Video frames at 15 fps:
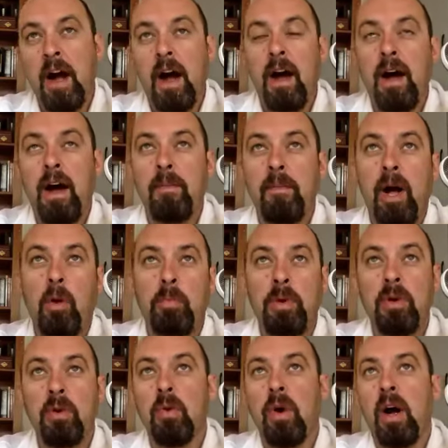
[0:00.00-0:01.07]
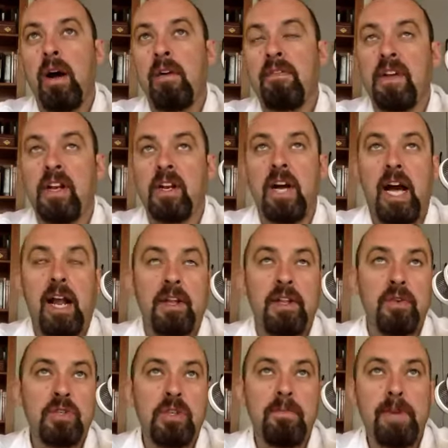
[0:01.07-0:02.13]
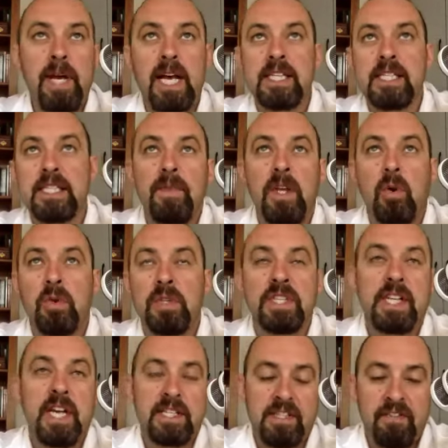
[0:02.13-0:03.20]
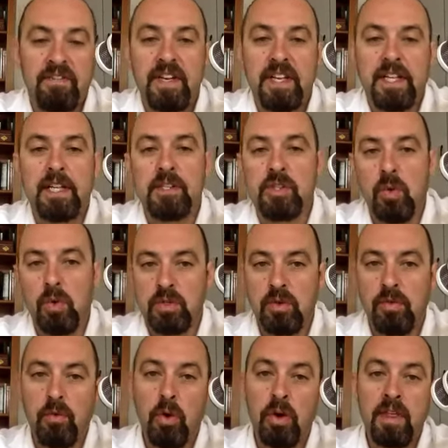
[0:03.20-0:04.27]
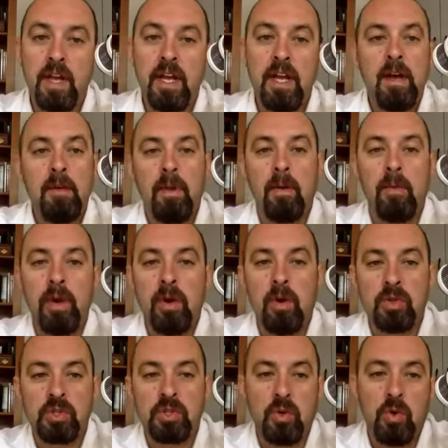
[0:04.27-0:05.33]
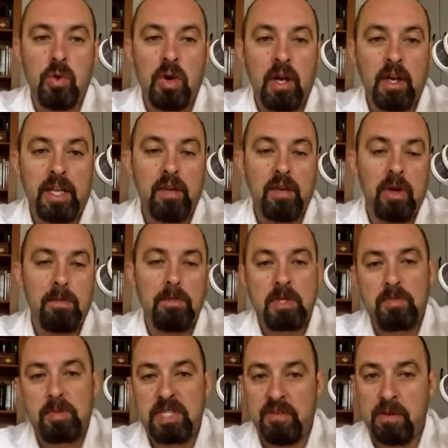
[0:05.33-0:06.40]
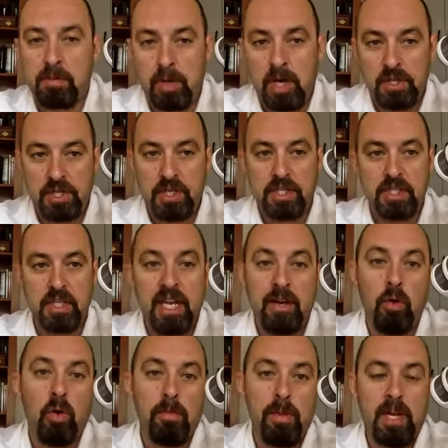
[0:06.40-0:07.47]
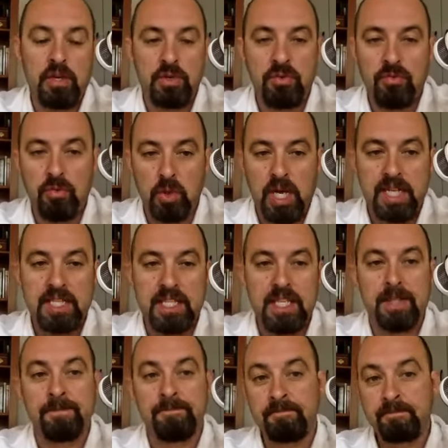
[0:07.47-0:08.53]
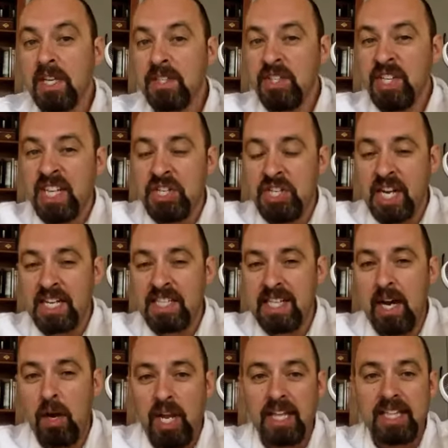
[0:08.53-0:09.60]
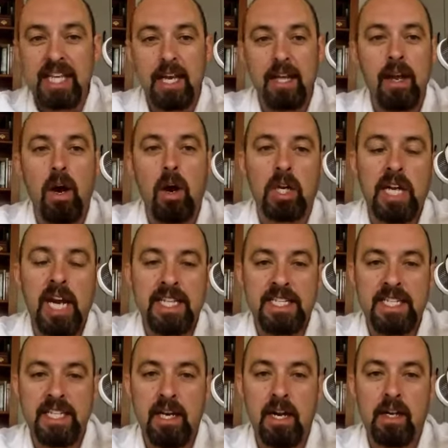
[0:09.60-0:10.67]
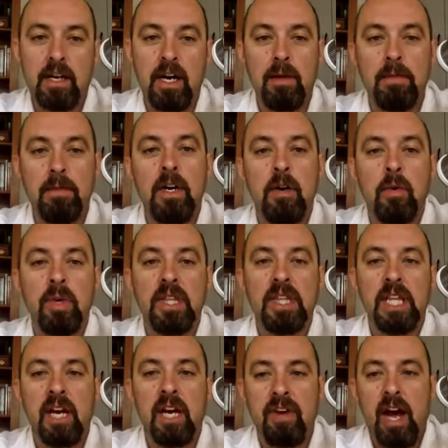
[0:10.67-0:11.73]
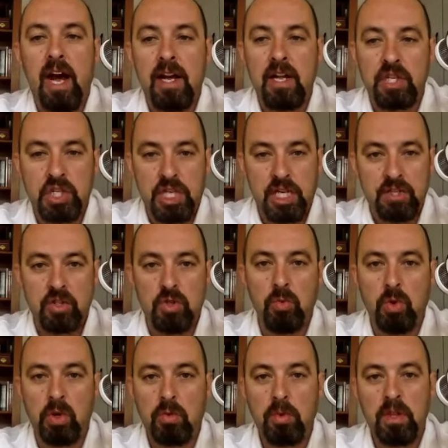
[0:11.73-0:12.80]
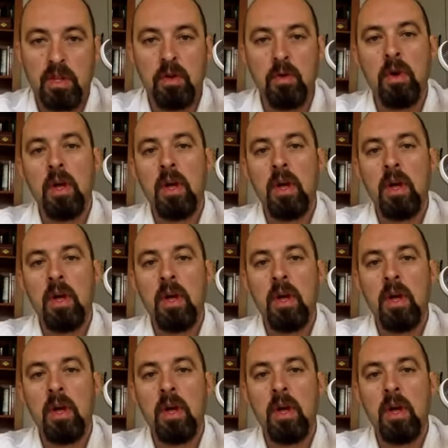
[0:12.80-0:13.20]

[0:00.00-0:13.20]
help you figure out how to use them best, discuss a fit and so on and so forth. But we also can run specific projects and or manage your full IT. So you can check us out at getarchit.com. We'd love a chance to work with you.